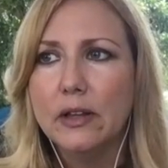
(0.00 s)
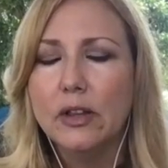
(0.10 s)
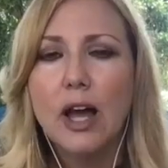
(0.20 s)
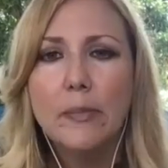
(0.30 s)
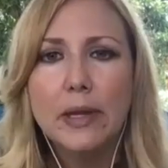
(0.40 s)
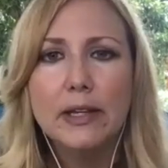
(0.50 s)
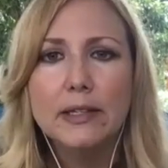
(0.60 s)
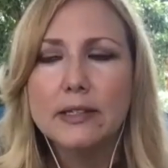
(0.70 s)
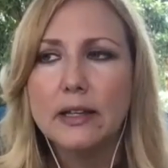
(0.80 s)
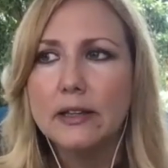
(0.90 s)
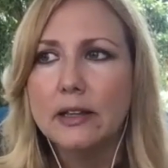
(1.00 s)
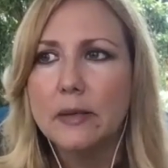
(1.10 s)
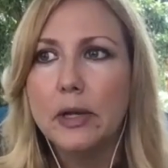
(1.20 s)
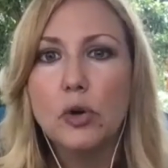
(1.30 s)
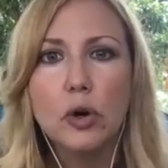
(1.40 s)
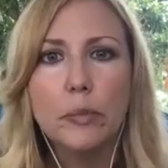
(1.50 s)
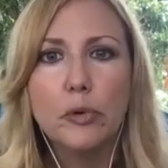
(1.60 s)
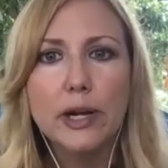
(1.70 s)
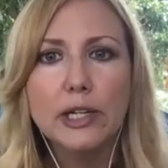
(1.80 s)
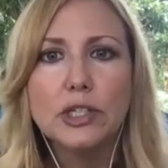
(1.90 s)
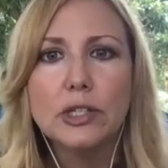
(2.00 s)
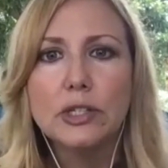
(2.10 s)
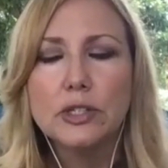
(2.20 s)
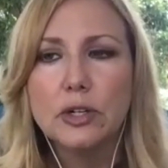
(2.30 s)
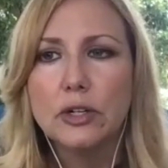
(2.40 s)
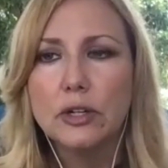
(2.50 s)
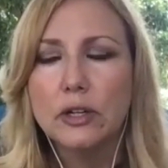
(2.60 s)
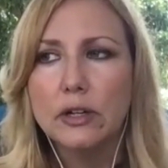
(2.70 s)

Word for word: the lobbyists and the big corporations or